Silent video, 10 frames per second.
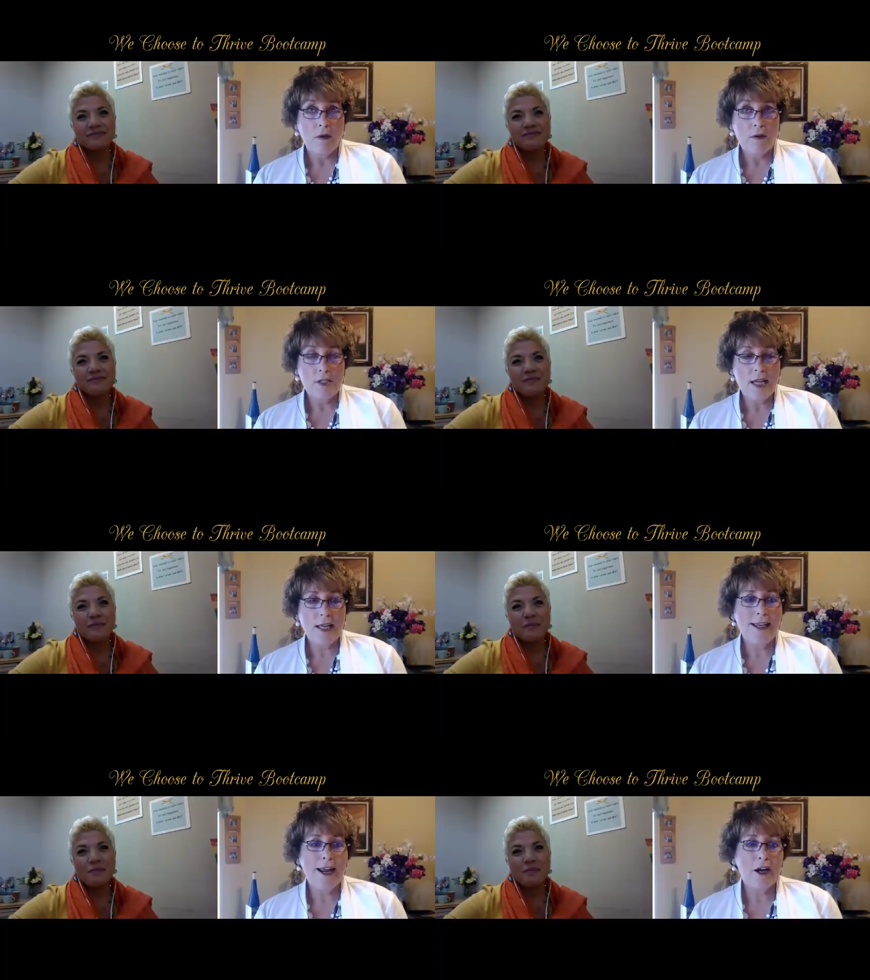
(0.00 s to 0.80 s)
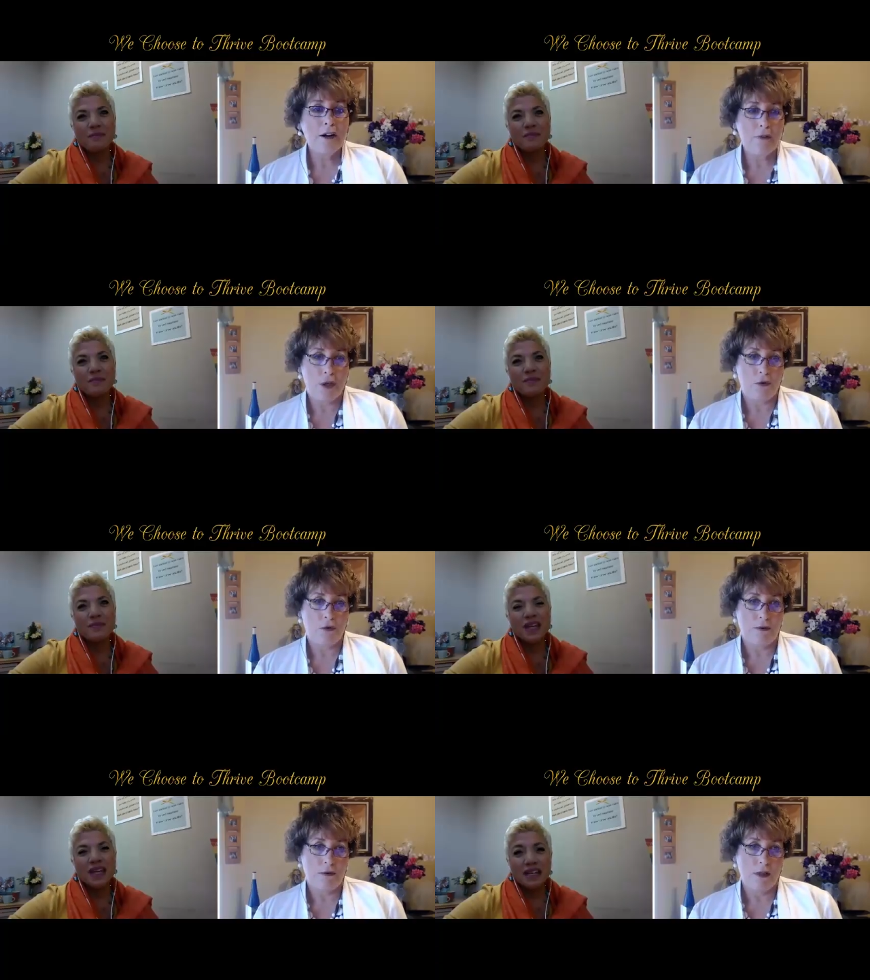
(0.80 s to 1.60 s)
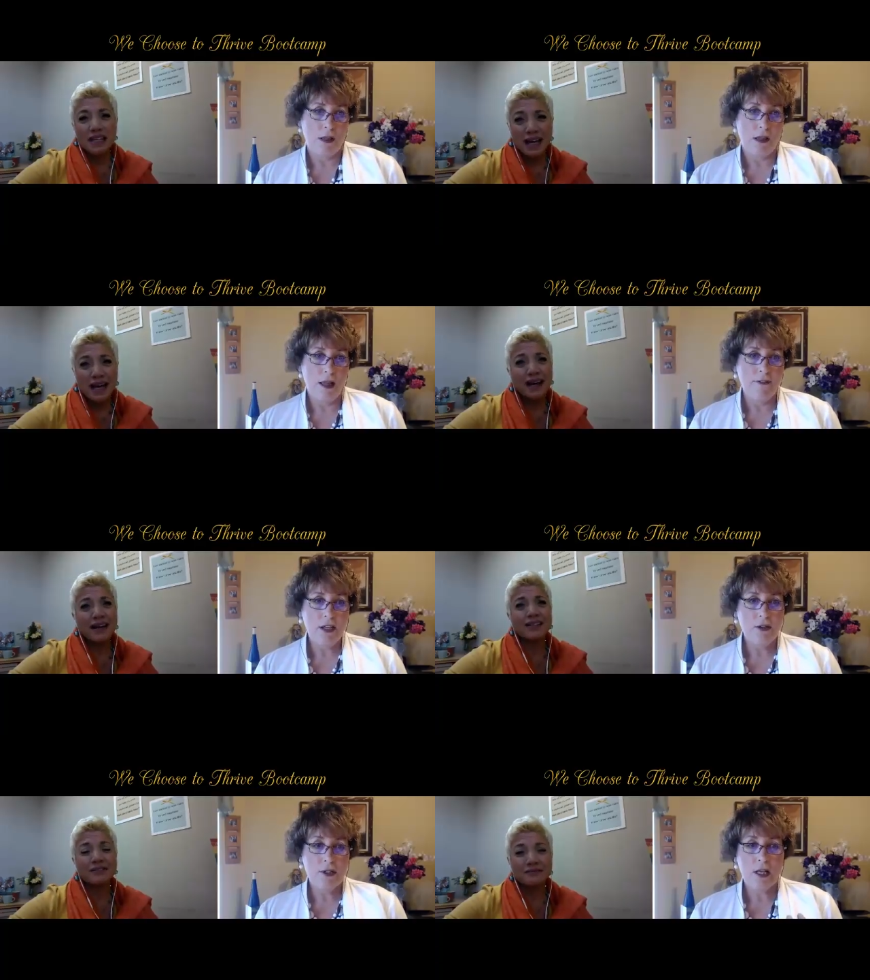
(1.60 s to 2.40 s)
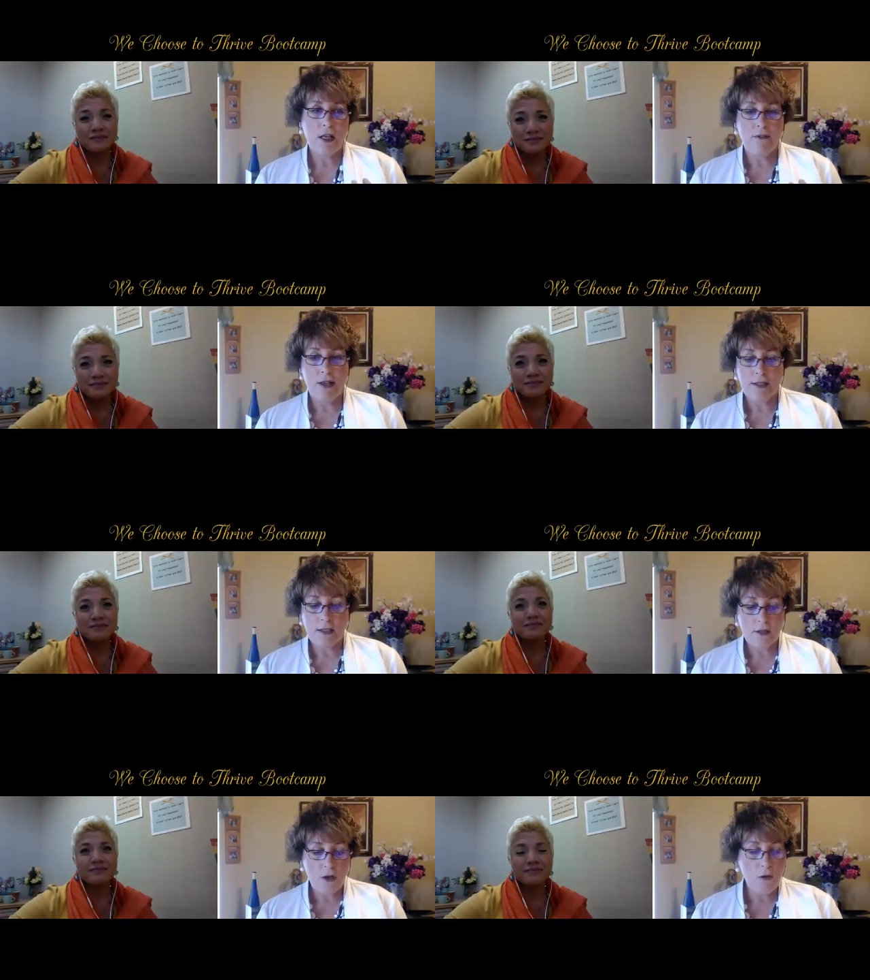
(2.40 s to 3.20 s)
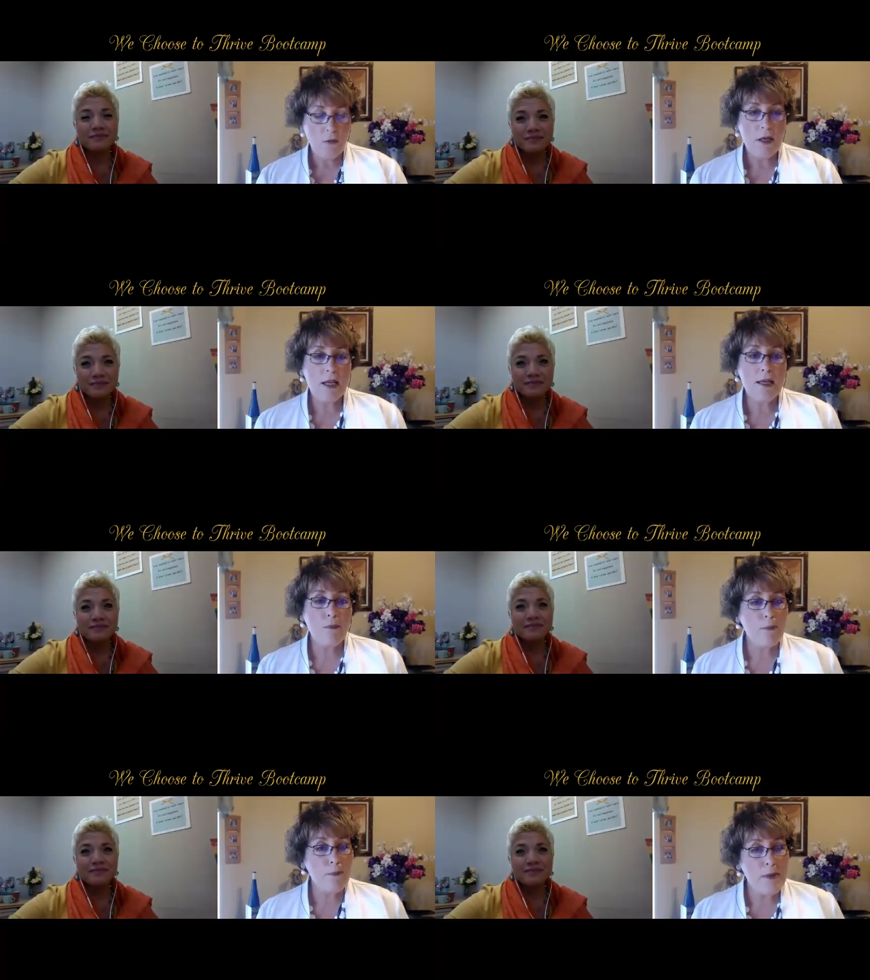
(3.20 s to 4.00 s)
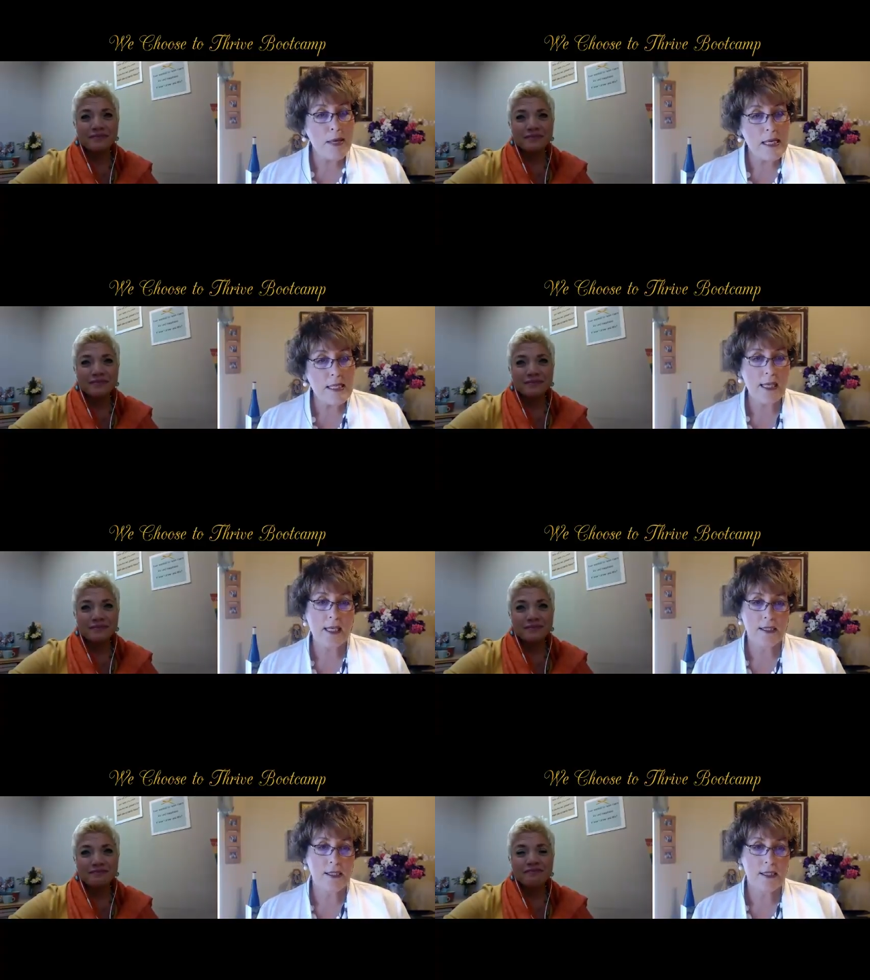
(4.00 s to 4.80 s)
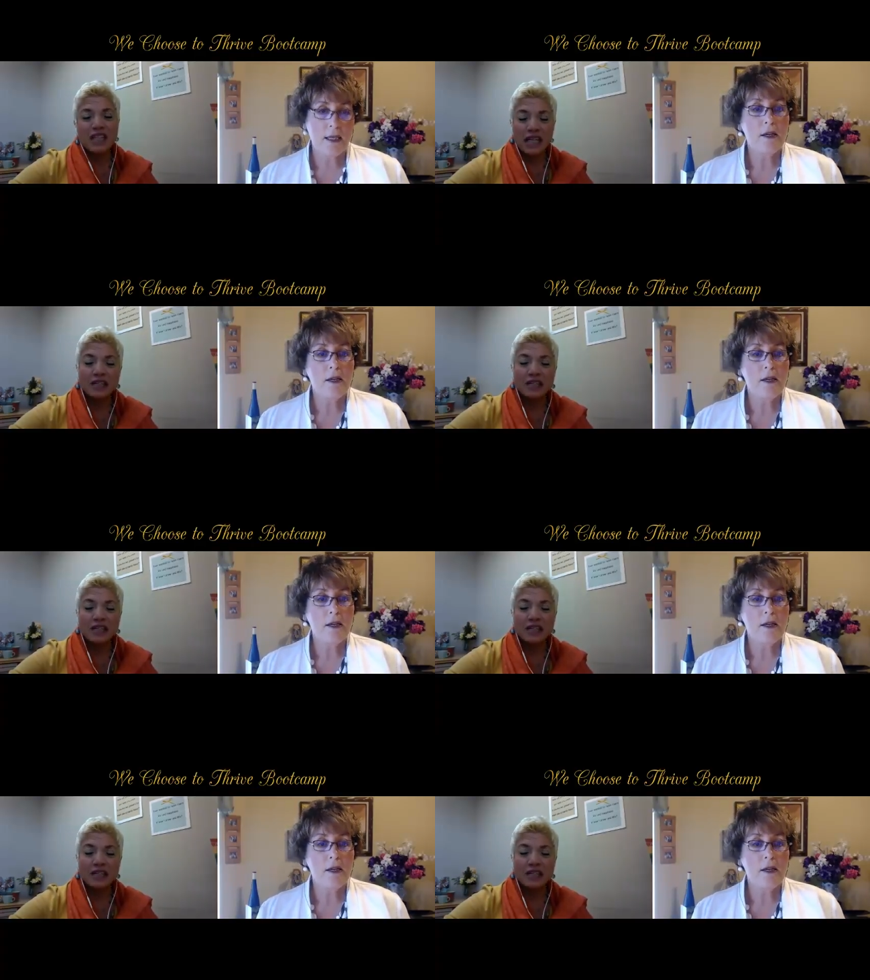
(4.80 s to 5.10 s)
Speaker 1: taking care of you. Loving yourself has so many pieces,